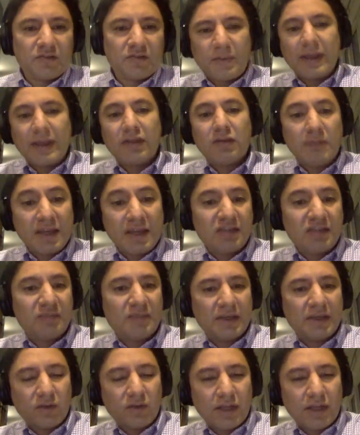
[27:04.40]
make
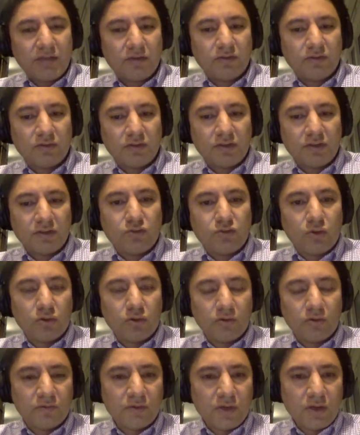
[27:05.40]
speculations on the sort of
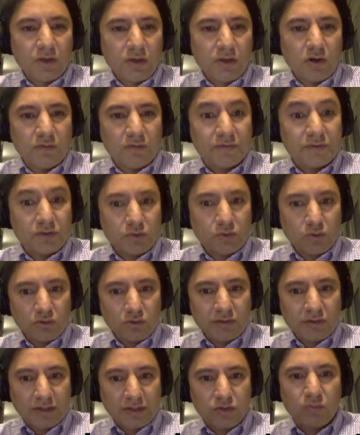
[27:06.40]
tools
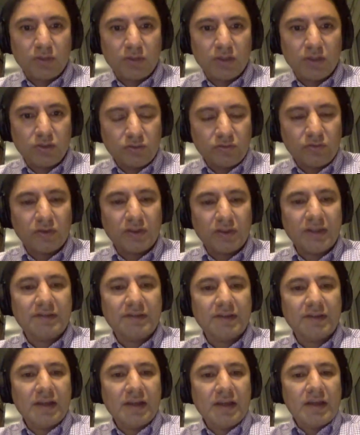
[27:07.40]
that could be used for this.
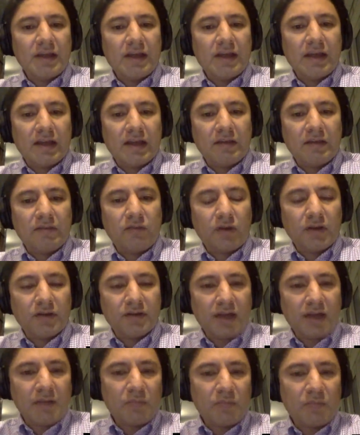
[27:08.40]
For
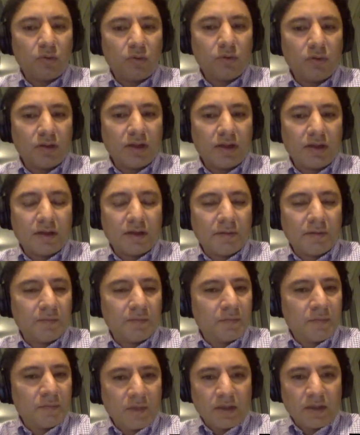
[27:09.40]
example,
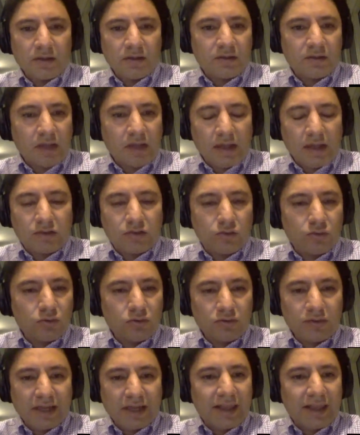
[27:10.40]
tools
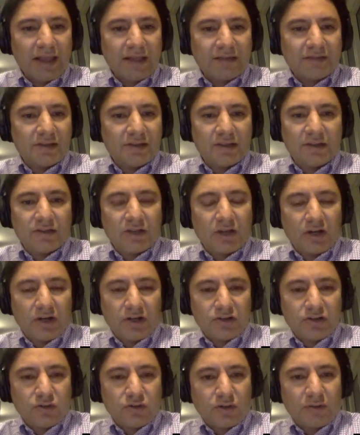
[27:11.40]
like Elasticsearch
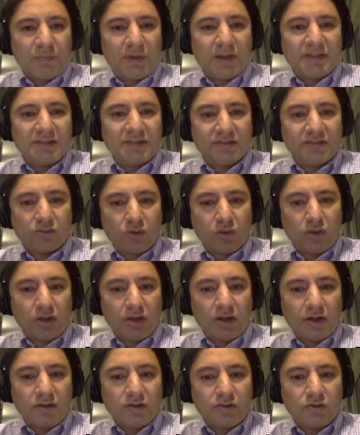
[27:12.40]
or Apache Solar
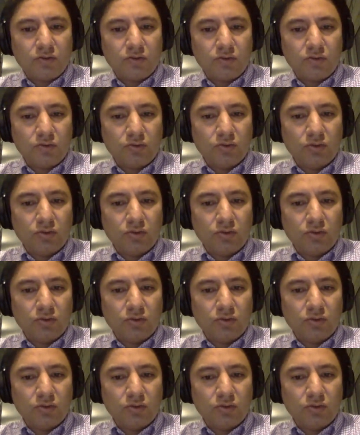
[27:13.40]
to